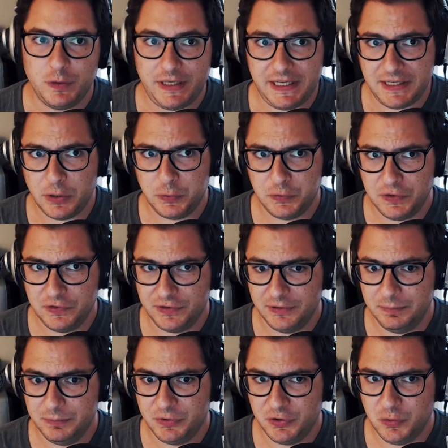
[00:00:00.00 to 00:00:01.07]

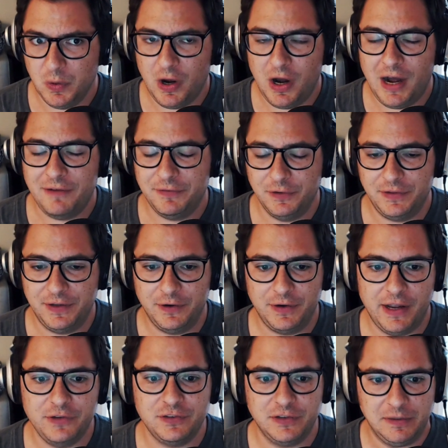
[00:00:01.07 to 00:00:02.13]
ecosystem to offer their mm.
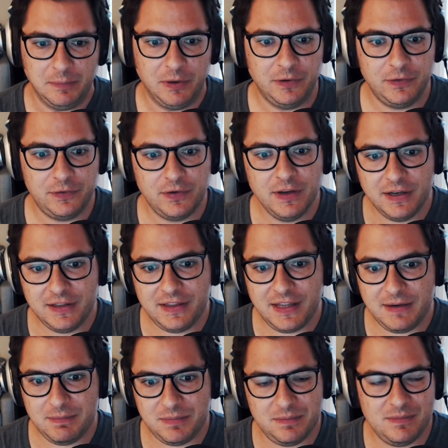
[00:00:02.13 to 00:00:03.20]
customers. Mm-hmm. They
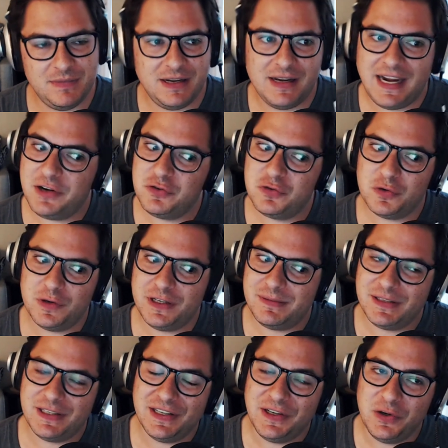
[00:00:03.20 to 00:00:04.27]
mm. Android
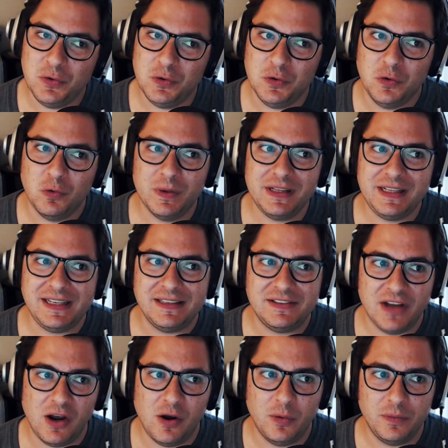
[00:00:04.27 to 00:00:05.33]
and Google really
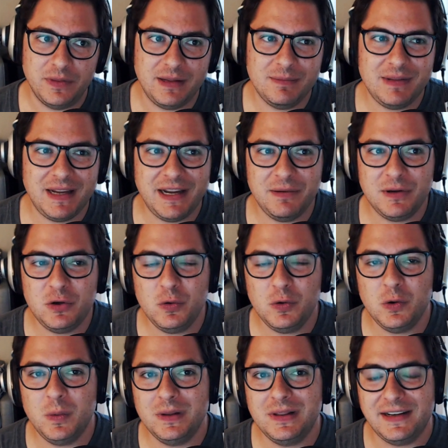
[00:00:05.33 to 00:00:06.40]
don't. They, you know, Google
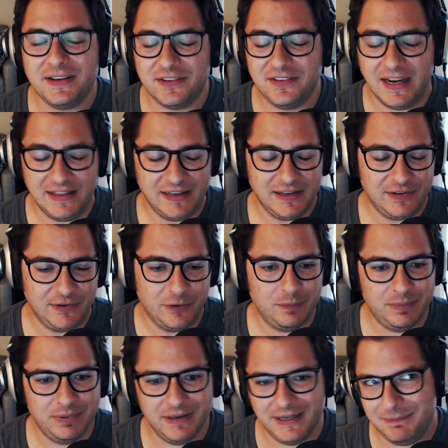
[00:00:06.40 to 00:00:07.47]
would like to say they do,
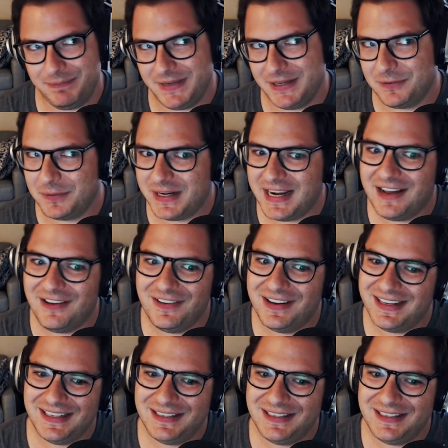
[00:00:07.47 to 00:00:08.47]
but well, in reality,